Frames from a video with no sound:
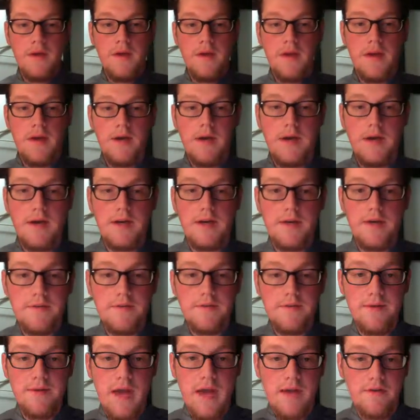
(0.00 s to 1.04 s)
uh,
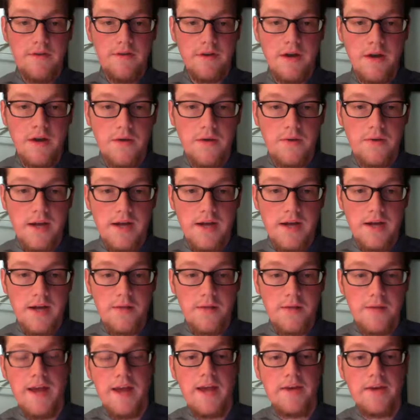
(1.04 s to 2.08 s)
have a cutaway collar,
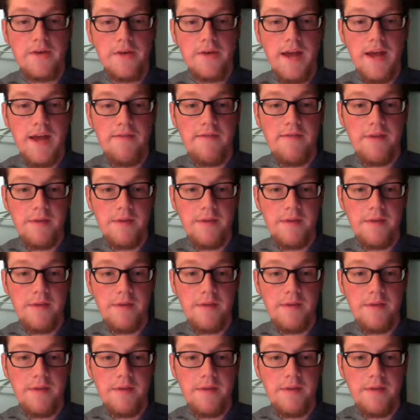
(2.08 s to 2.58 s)
but I don't have any.